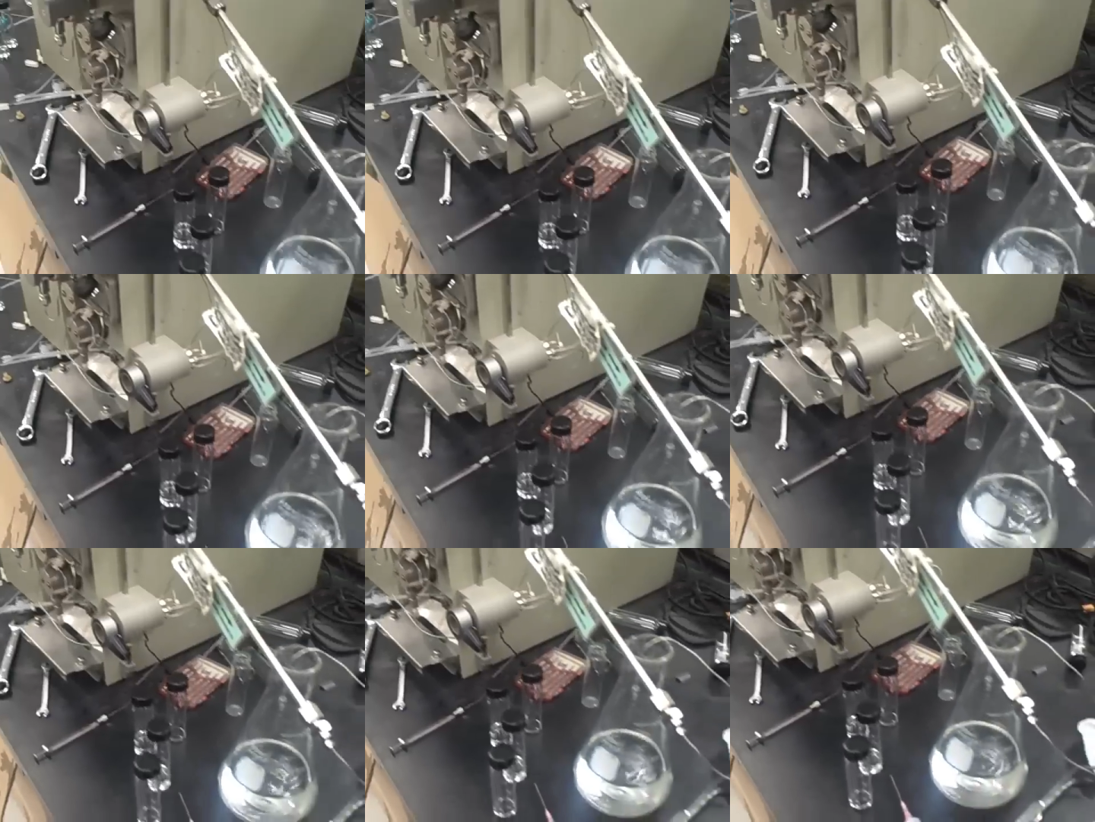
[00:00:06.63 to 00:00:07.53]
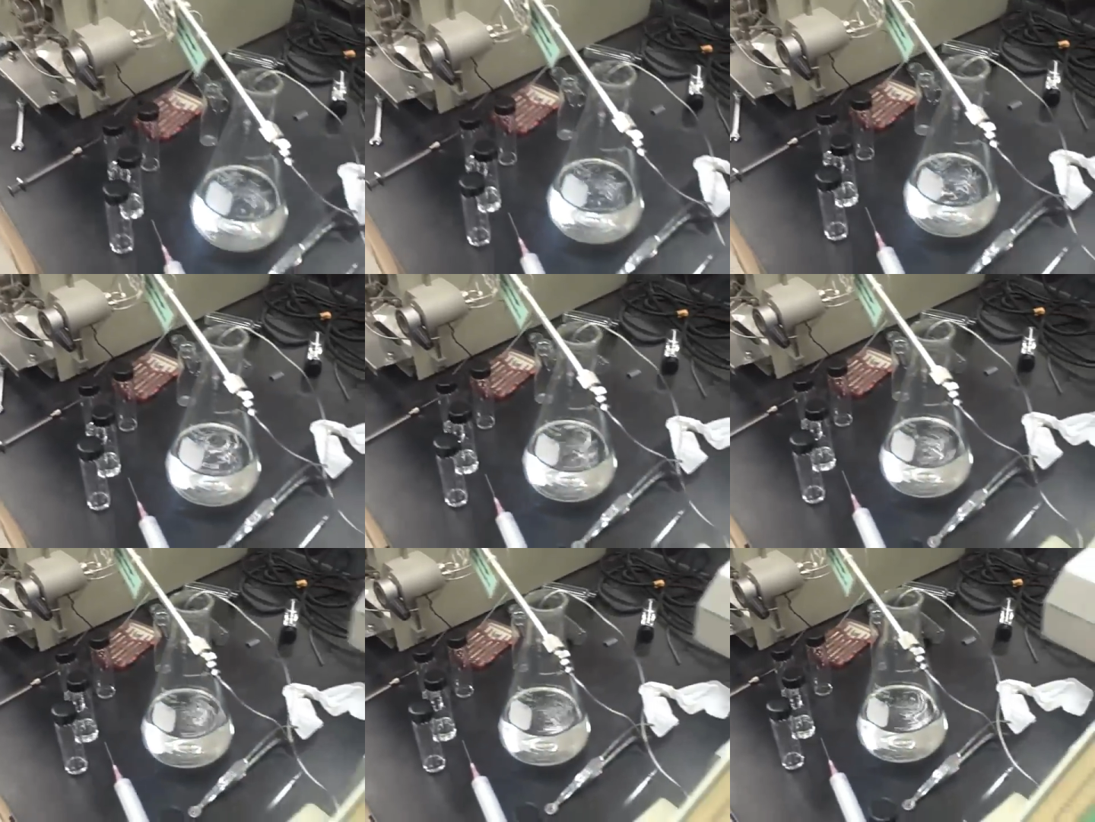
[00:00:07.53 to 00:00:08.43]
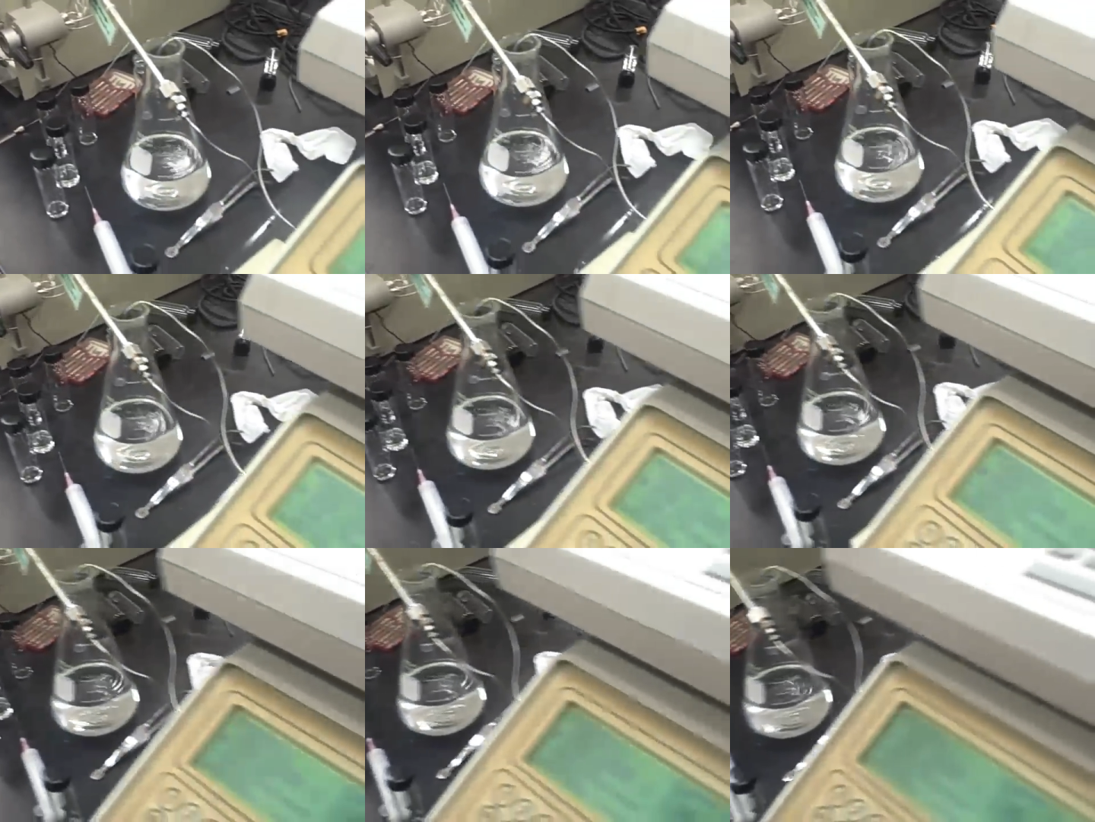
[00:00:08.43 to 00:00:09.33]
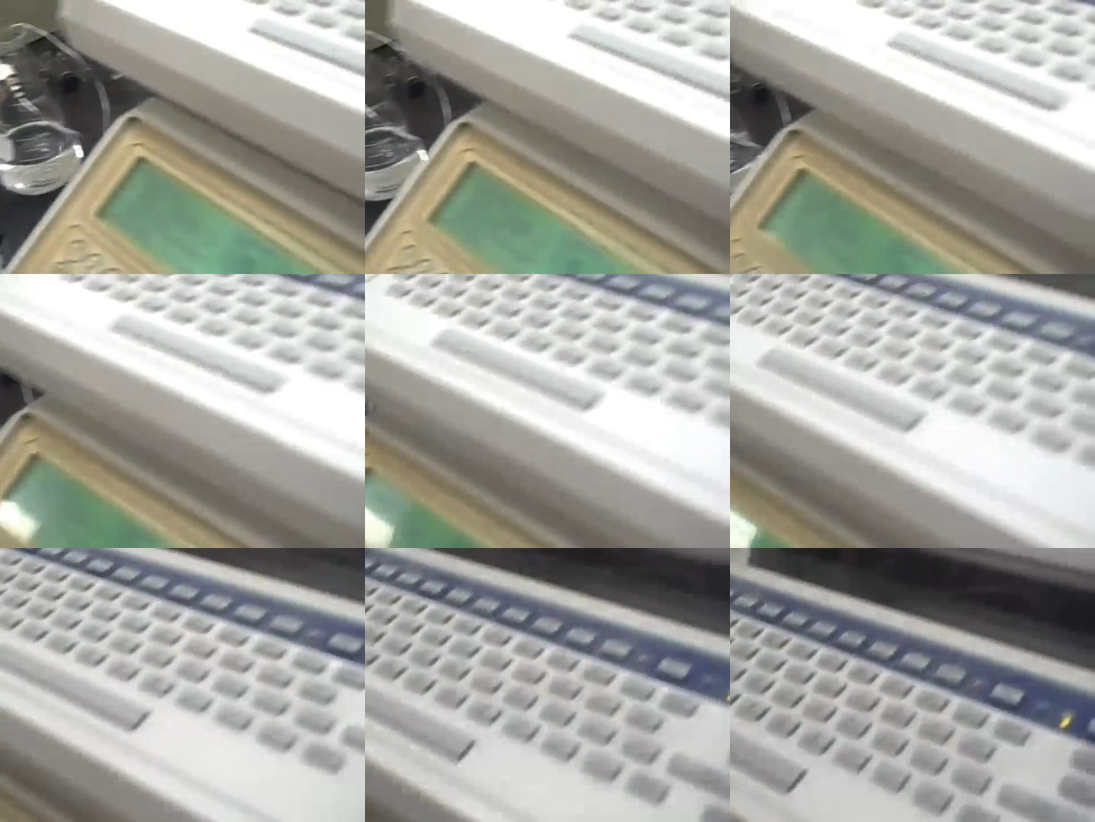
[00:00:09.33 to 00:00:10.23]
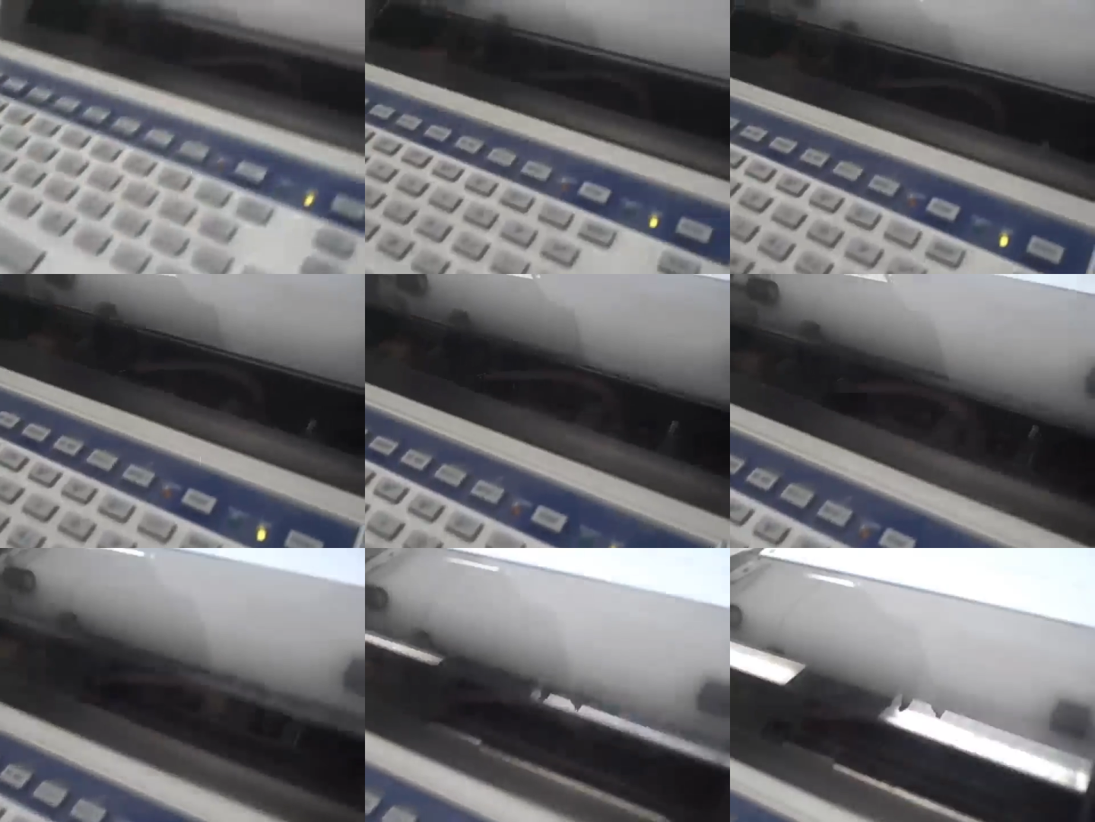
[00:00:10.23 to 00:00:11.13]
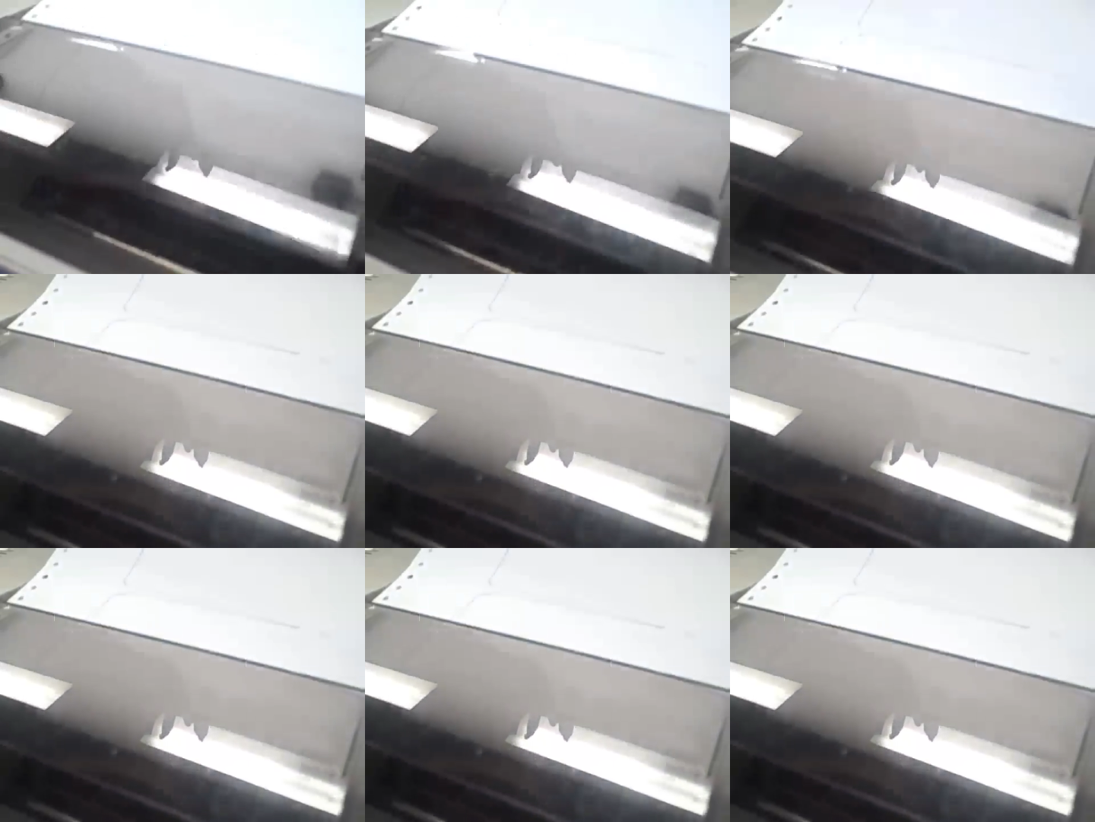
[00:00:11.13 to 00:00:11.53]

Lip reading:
(no speaker visible)